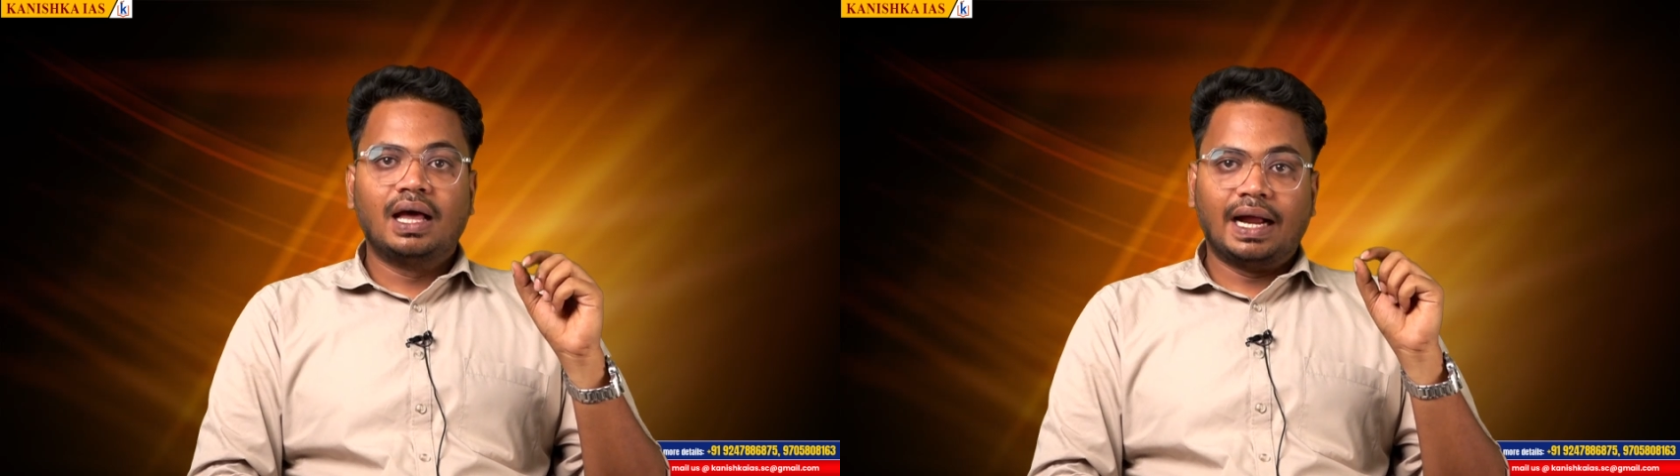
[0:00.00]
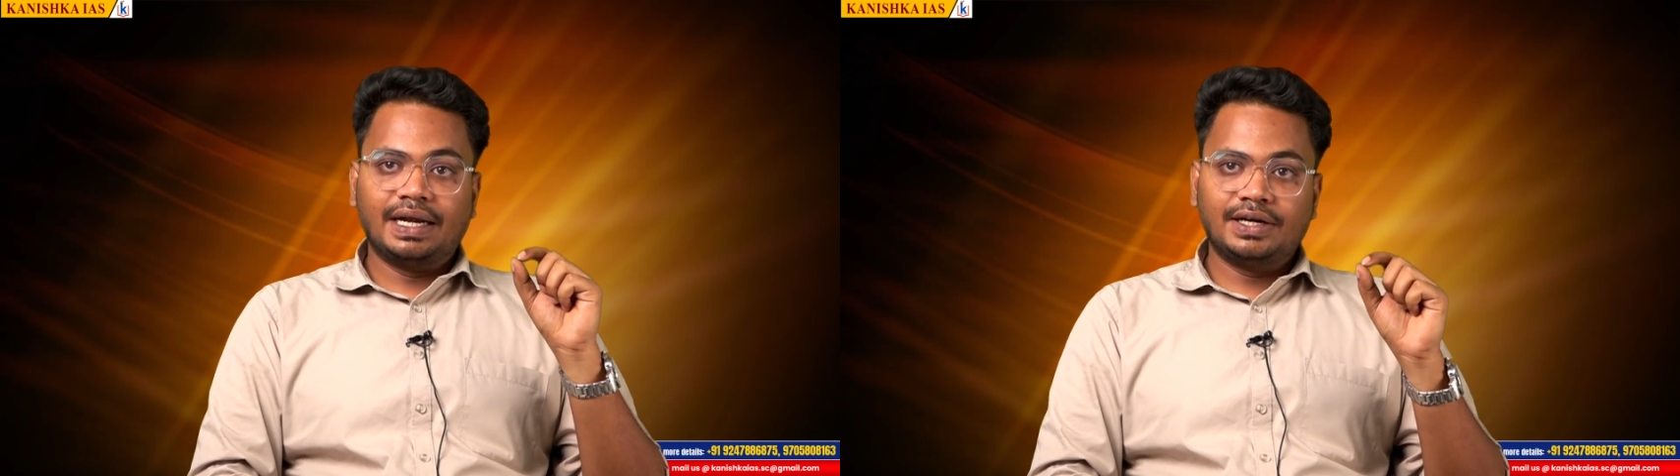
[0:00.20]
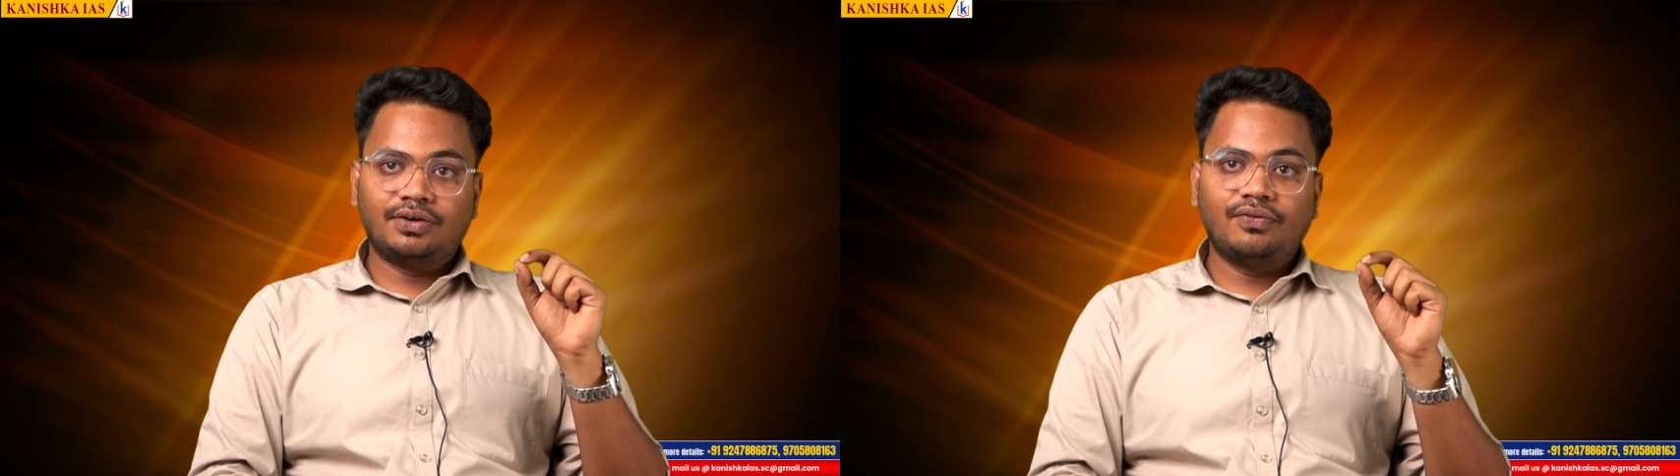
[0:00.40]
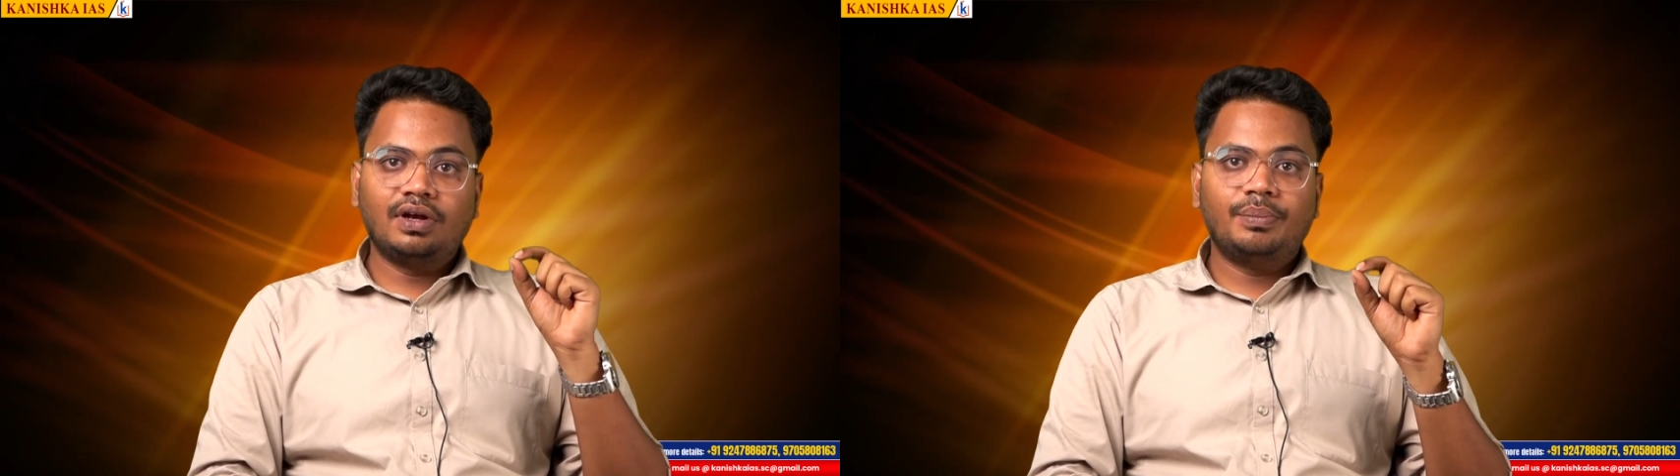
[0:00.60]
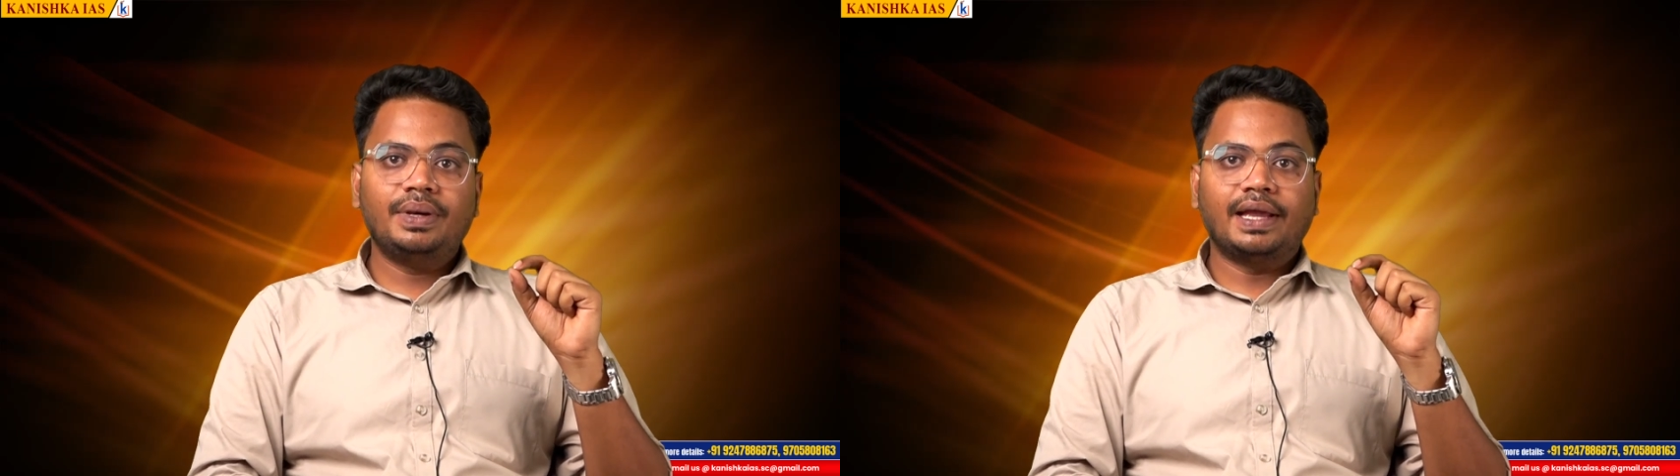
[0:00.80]
and it
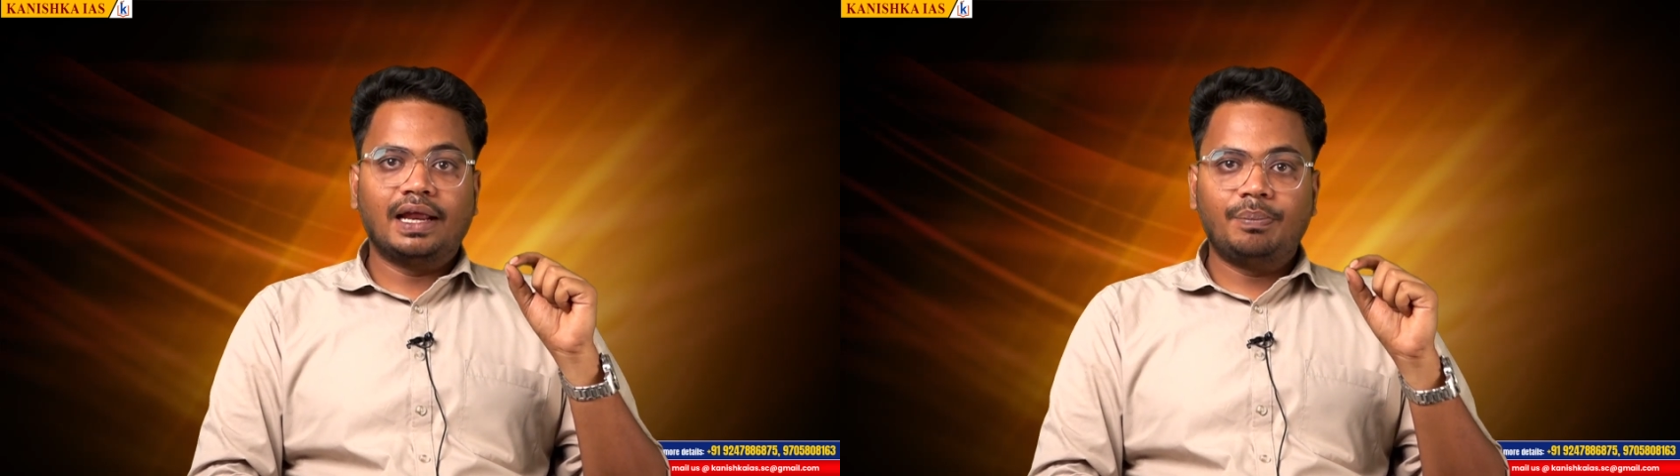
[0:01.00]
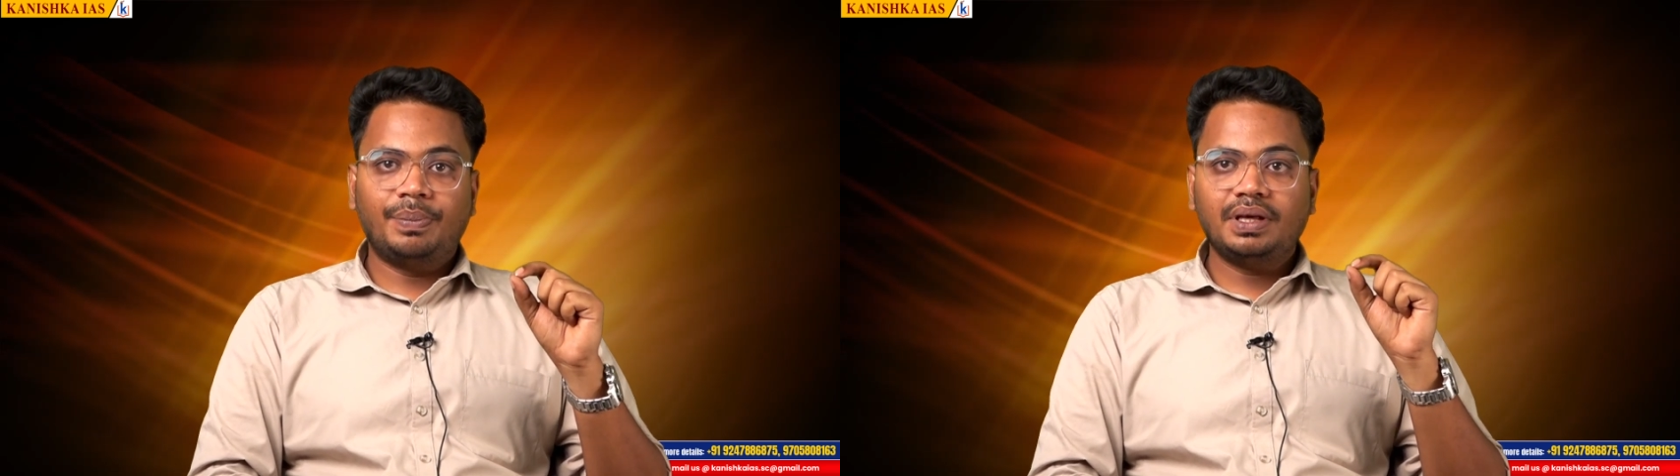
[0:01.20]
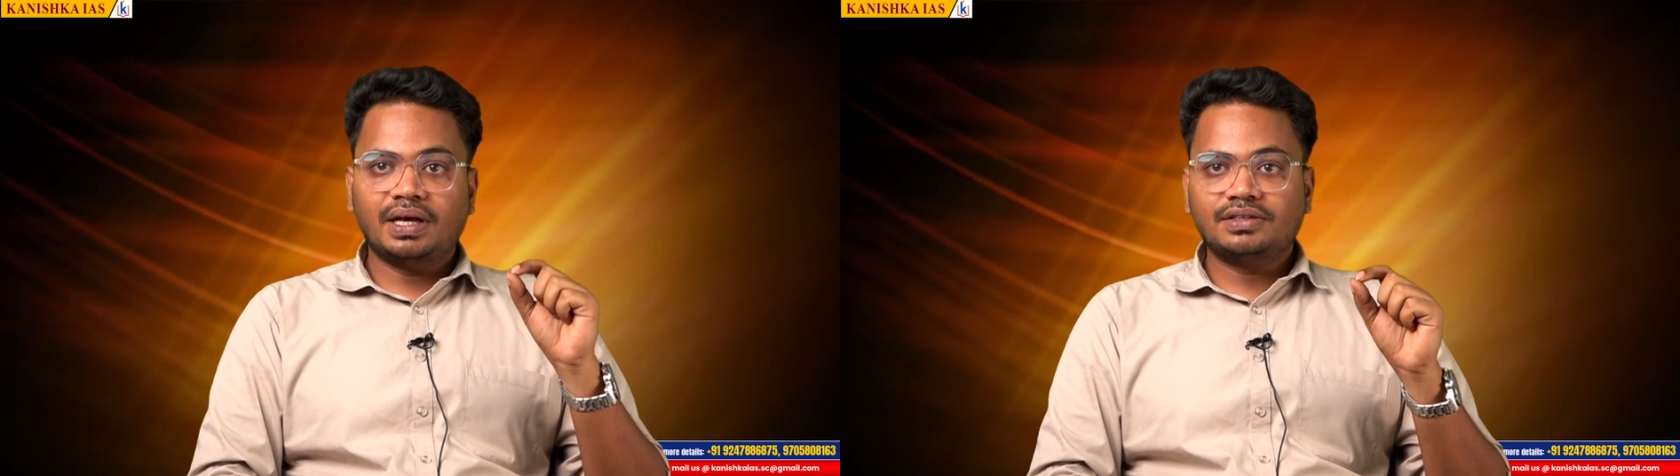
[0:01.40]
will be helping